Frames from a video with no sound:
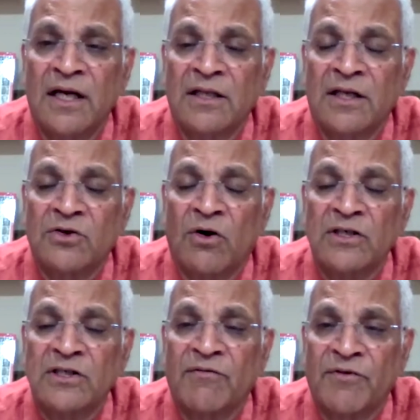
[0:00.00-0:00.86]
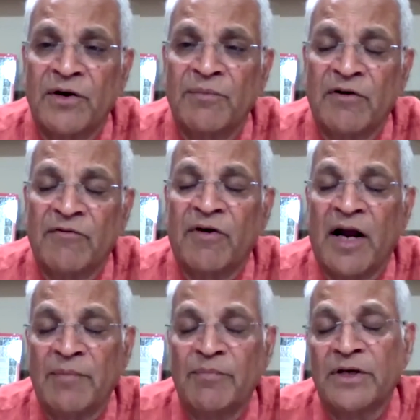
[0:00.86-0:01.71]
in the choice of treatment
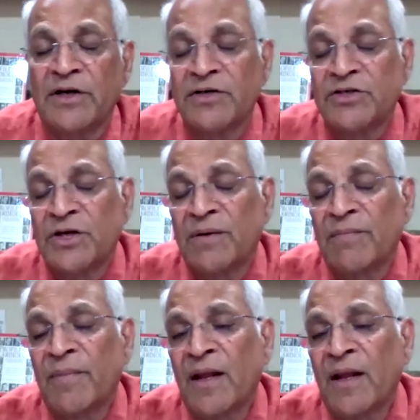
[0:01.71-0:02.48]
for hypertension.